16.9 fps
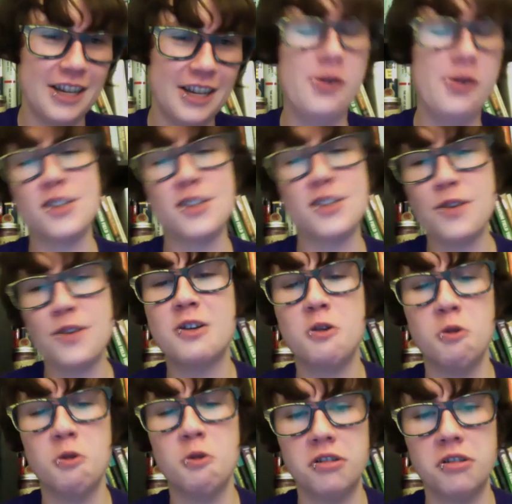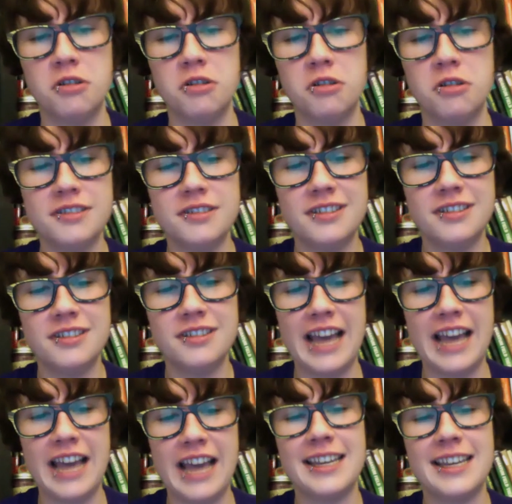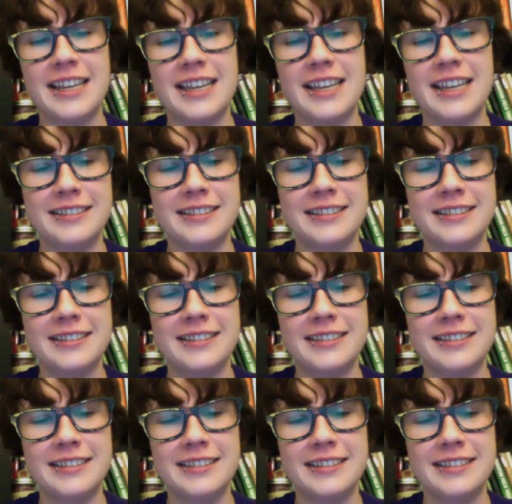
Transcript: so that's cool. I can